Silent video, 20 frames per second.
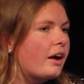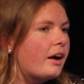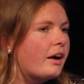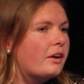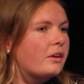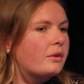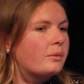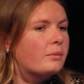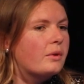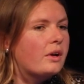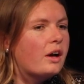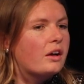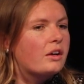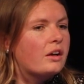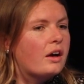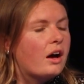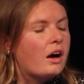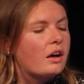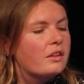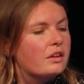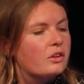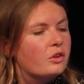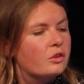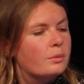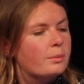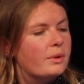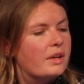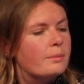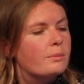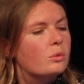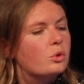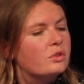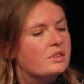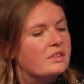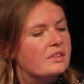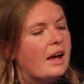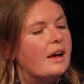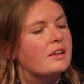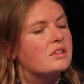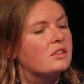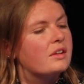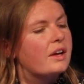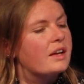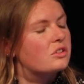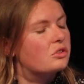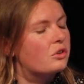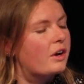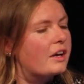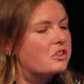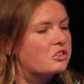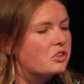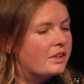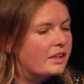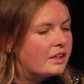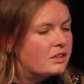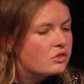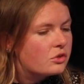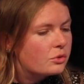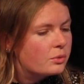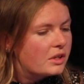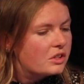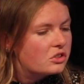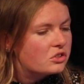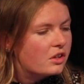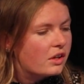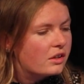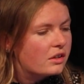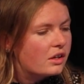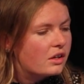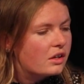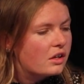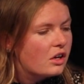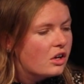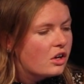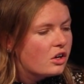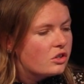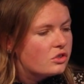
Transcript: Are there going to be more satellites crashing into each other?